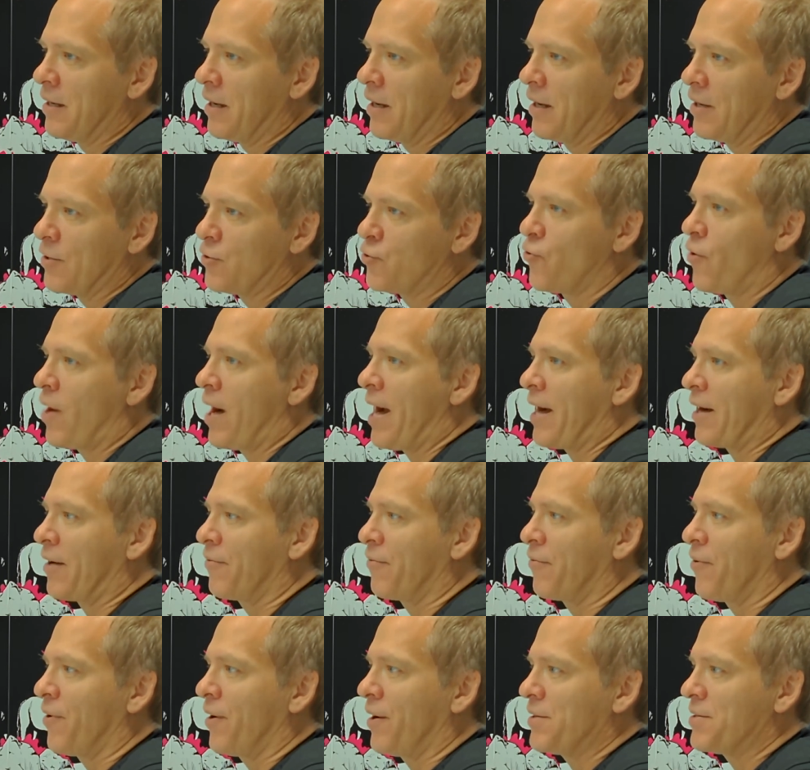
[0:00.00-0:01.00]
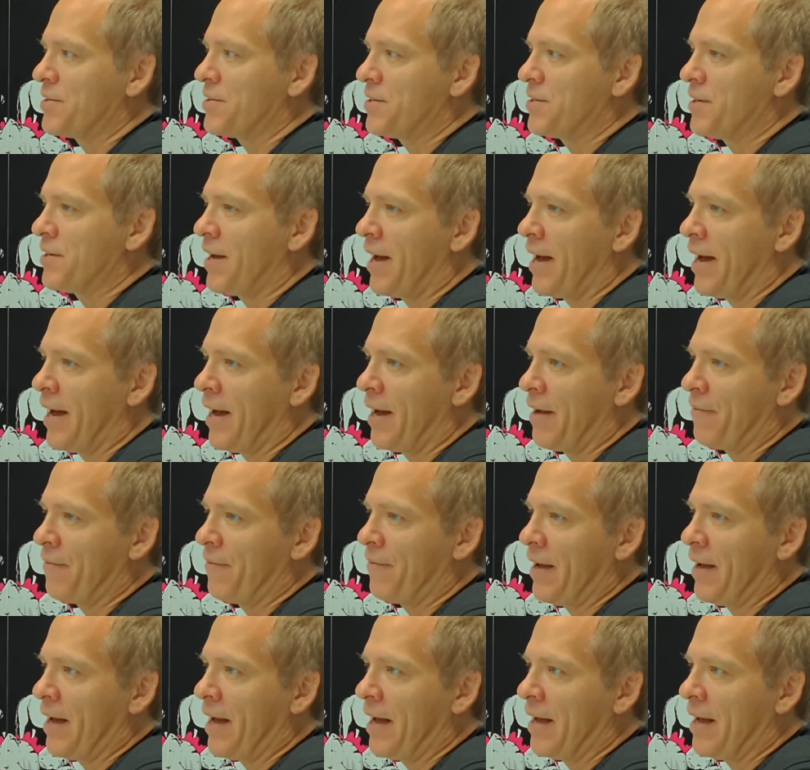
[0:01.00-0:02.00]
track for us to have
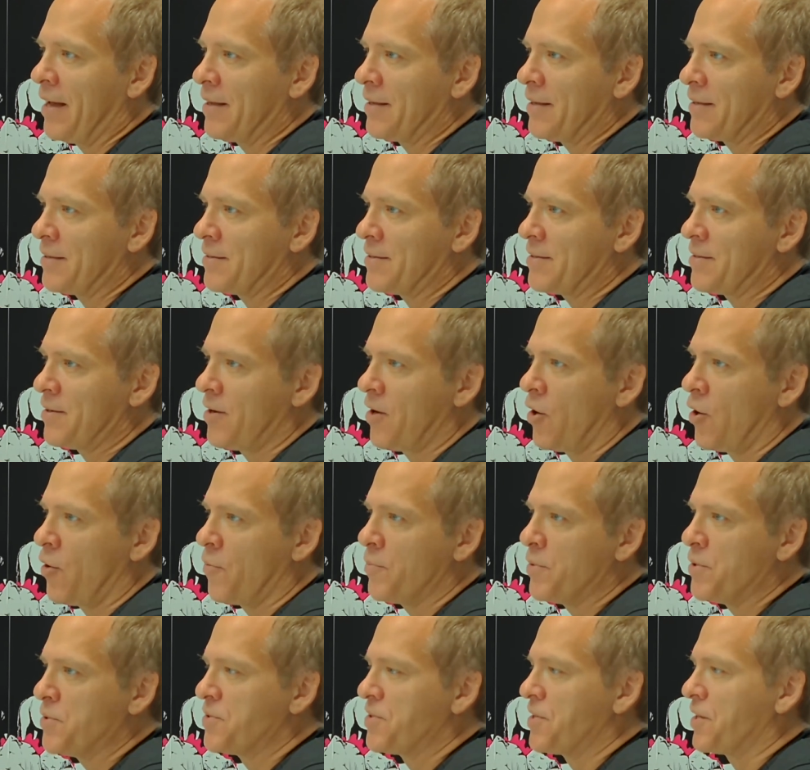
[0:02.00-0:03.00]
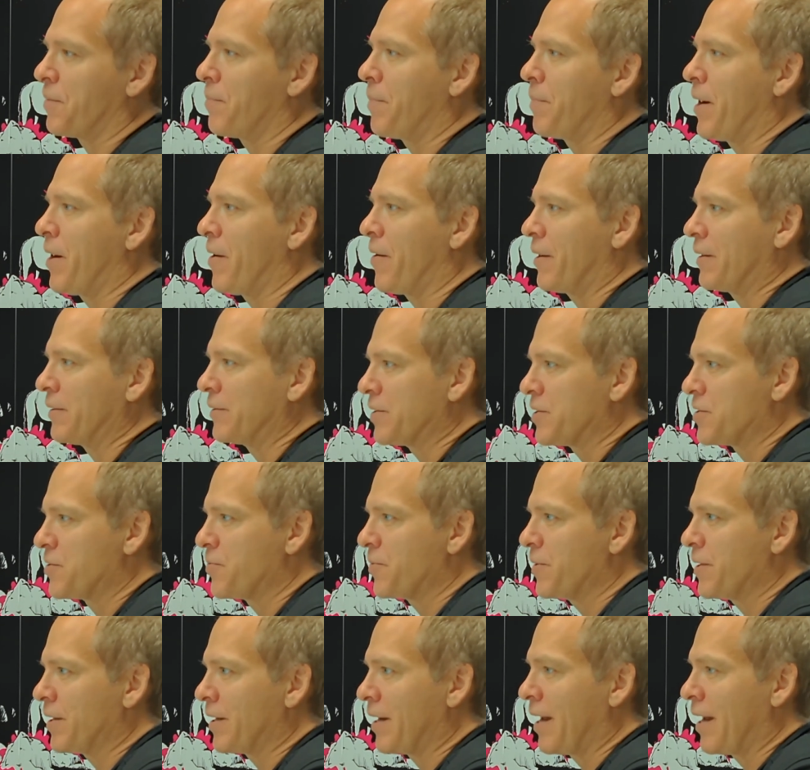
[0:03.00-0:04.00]
as our music pairing this week.